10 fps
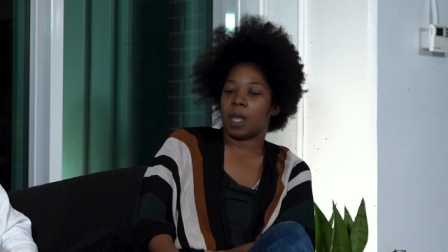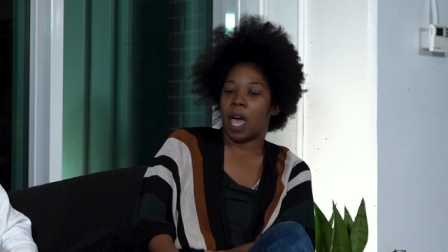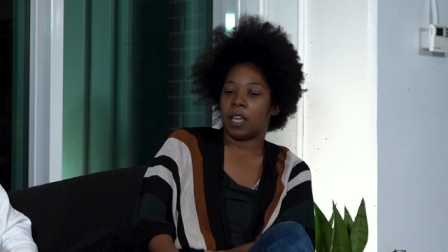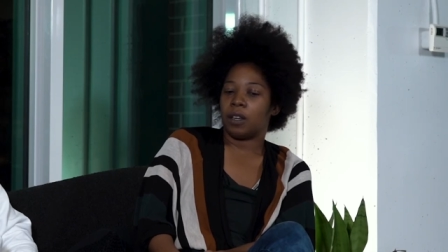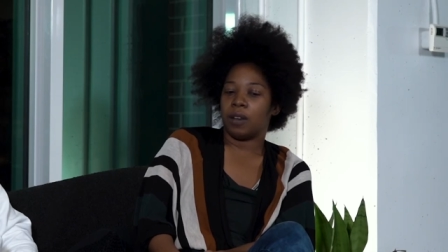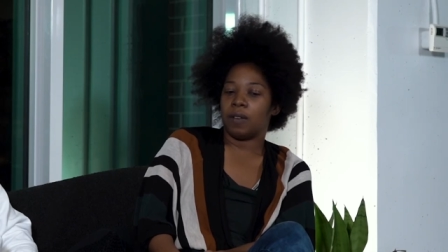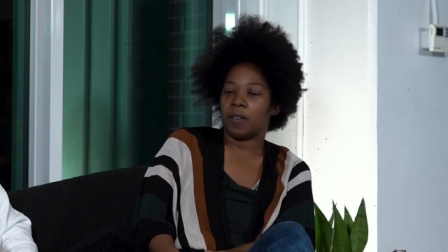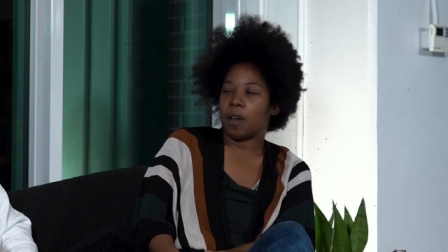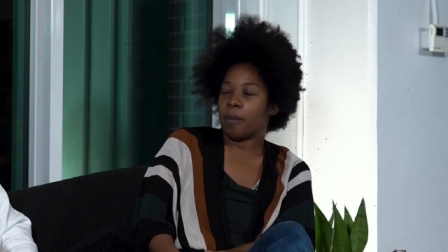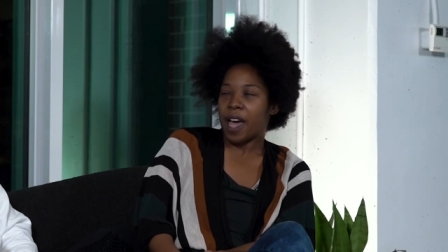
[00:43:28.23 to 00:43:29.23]
I could have
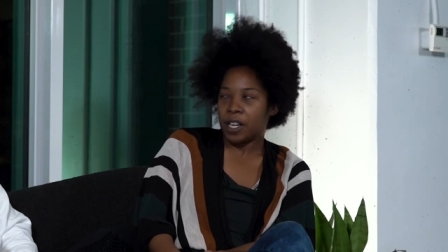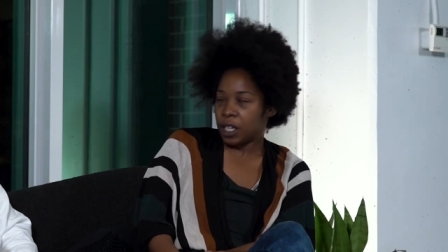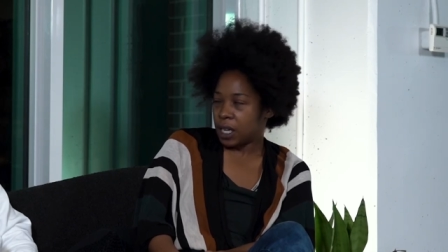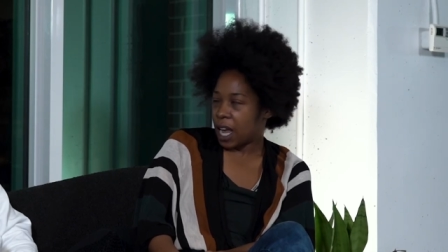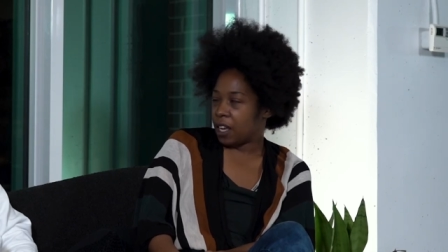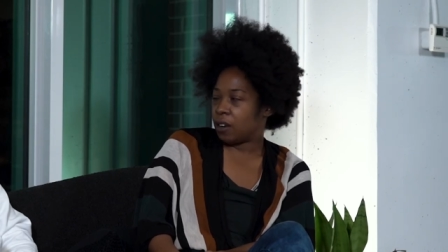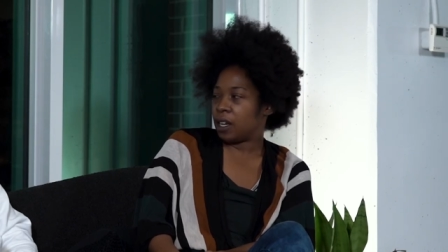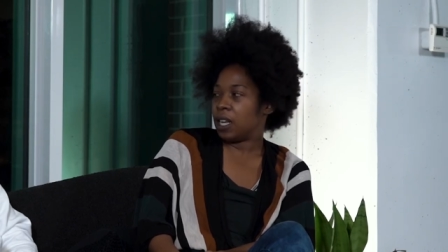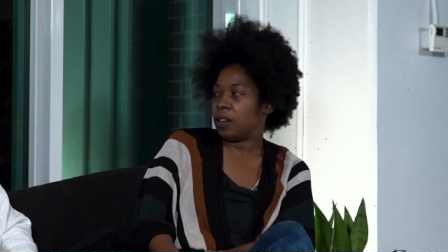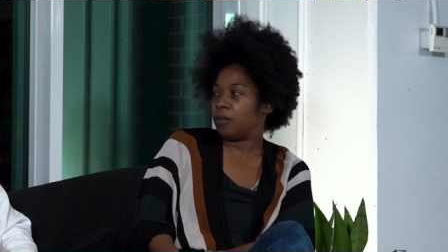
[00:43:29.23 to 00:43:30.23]
never imagined I
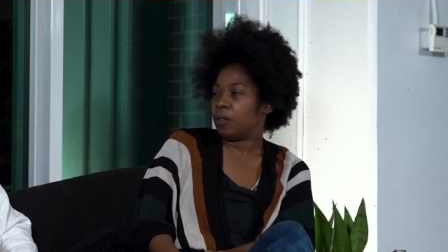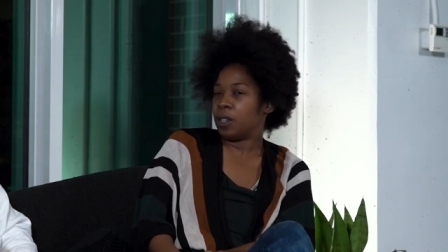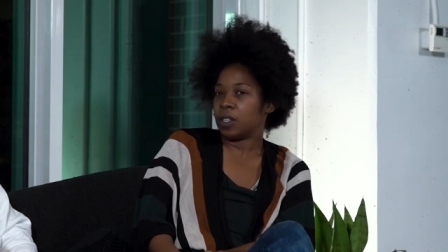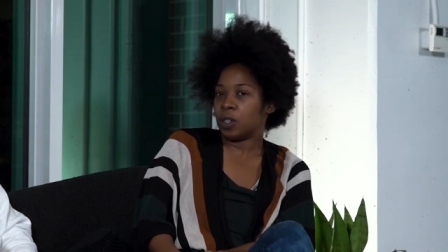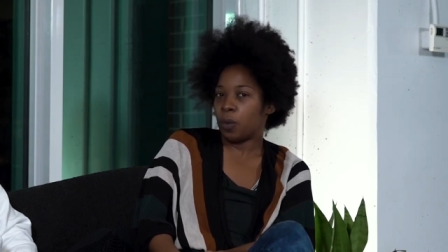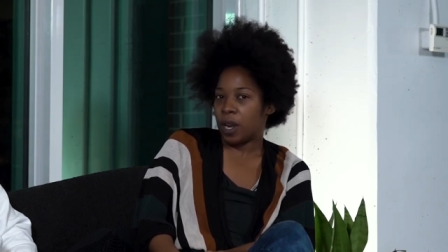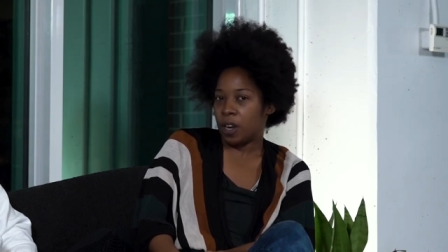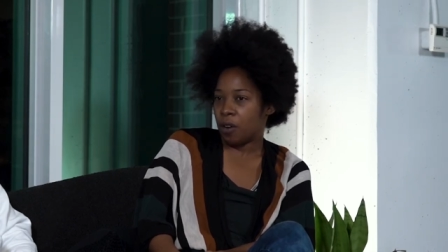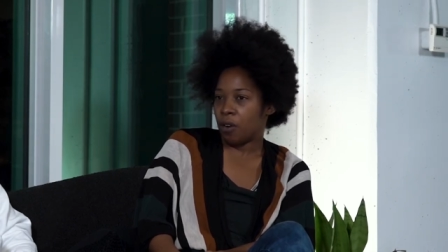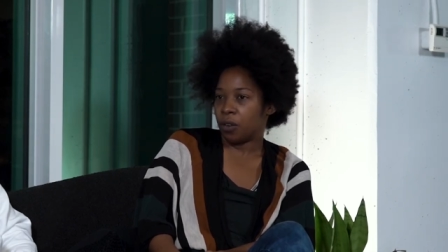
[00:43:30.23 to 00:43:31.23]
could influence a
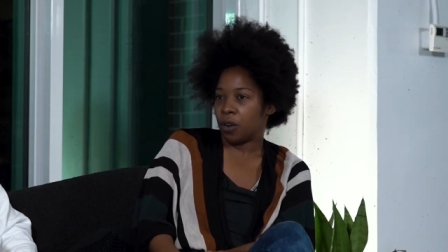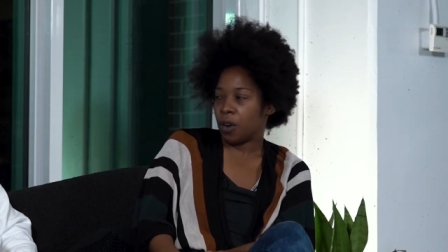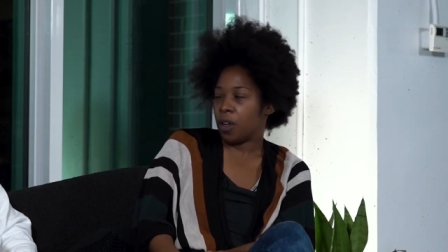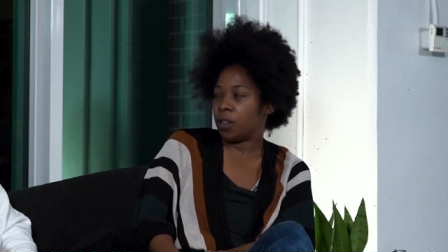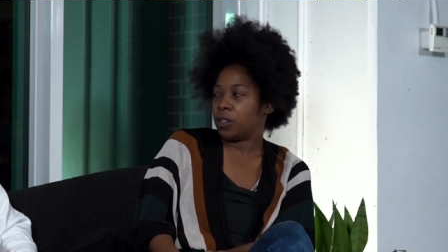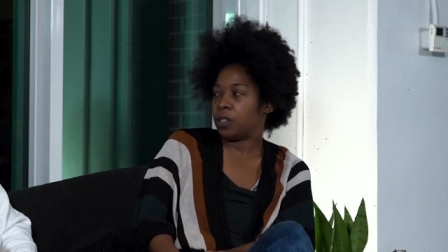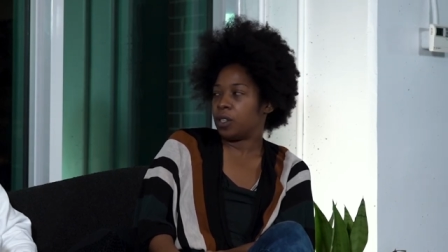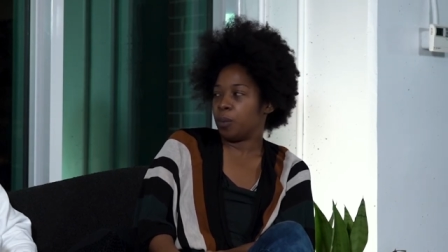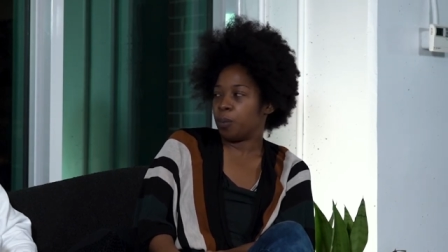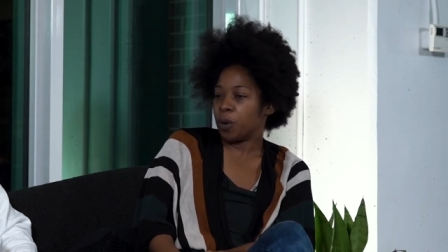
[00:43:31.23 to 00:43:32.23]
20 year old girl
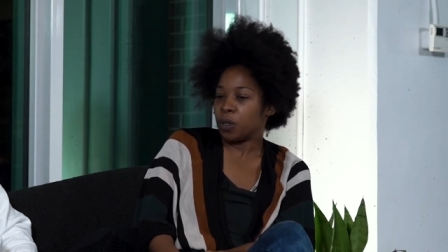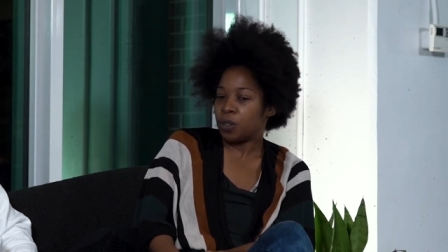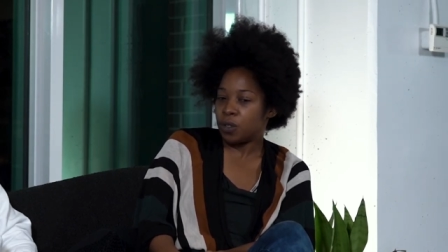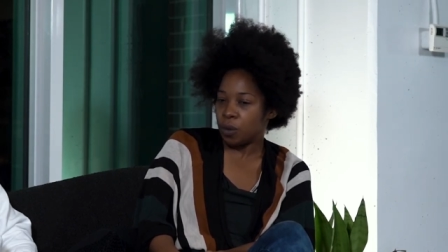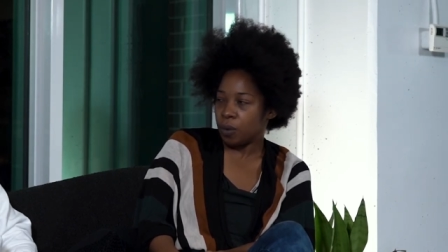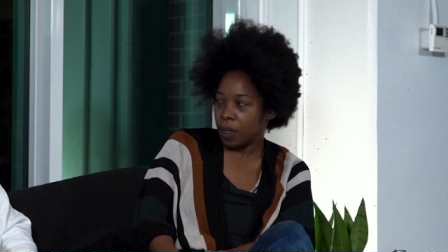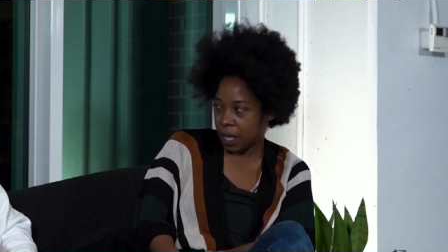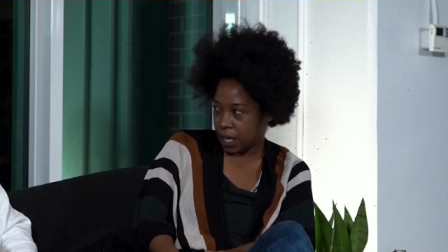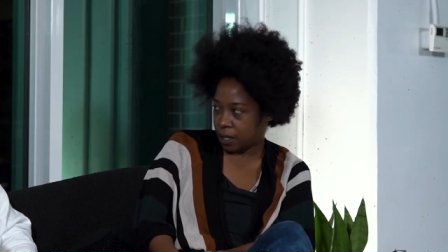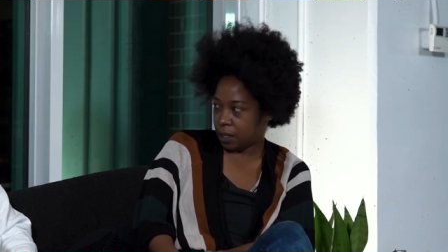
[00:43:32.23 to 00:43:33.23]
to pursue
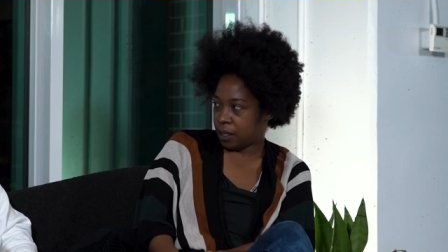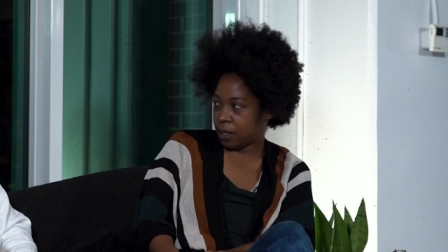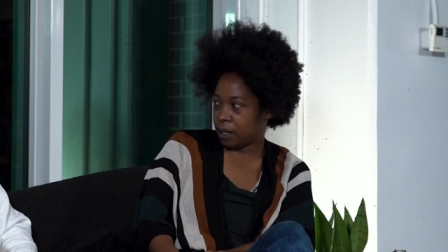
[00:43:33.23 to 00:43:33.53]
this.